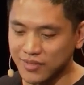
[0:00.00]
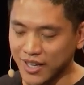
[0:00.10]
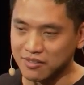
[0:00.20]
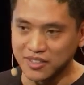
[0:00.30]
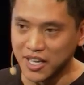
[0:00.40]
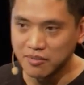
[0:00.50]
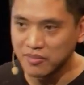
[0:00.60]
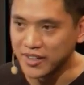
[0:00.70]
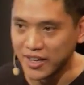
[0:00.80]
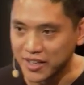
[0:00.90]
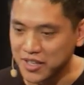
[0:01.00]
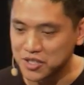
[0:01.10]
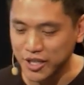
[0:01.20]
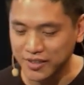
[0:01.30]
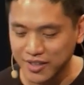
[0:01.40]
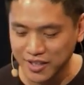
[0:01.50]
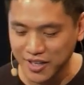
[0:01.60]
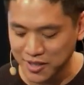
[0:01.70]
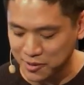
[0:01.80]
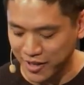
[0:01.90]
and then it gets ejected in the
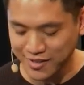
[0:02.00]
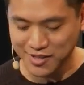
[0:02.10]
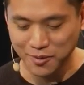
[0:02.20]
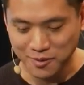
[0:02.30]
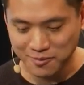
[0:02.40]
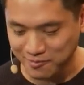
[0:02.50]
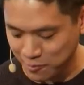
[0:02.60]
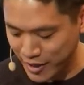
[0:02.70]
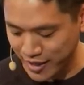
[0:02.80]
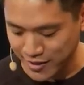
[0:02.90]
end, right? So we hate